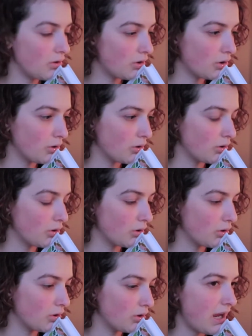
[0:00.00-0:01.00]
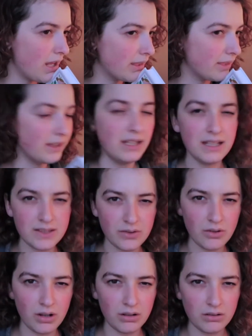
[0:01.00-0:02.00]
her, I think it's
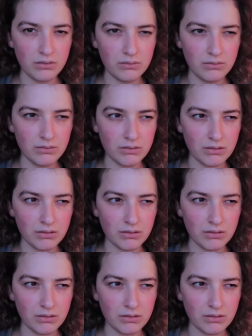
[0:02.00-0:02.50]
her uncle?